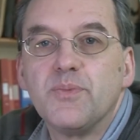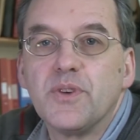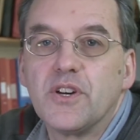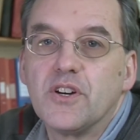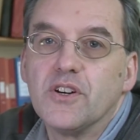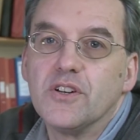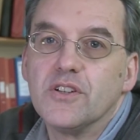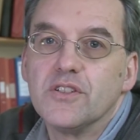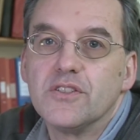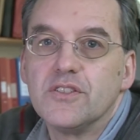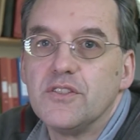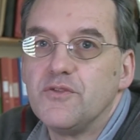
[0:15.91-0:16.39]

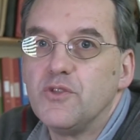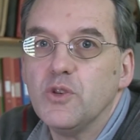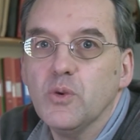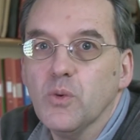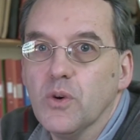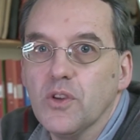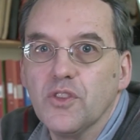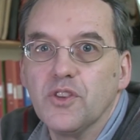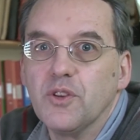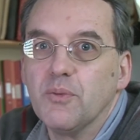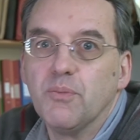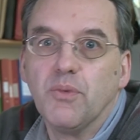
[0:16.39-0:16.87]
because if you
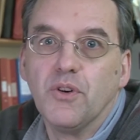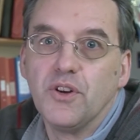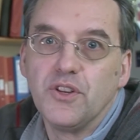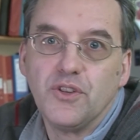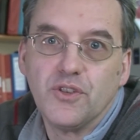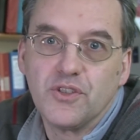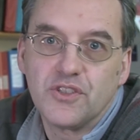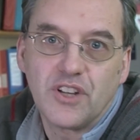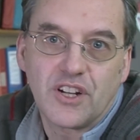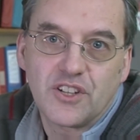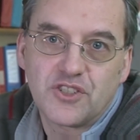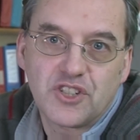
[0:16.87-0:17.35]
want to
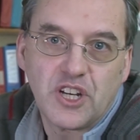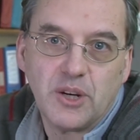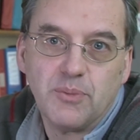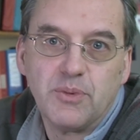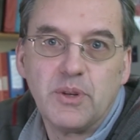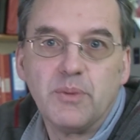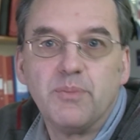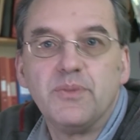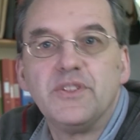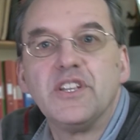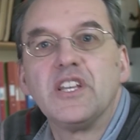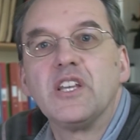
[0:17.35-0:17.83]
point your telescope
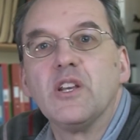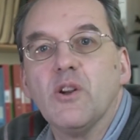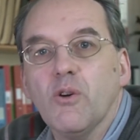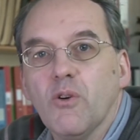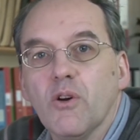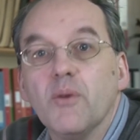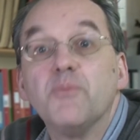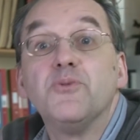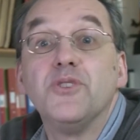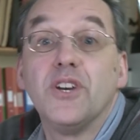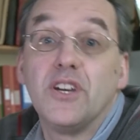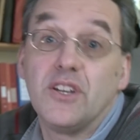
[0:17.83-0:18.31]
at a
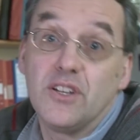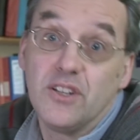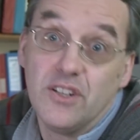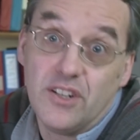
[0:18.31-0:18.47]
particular object,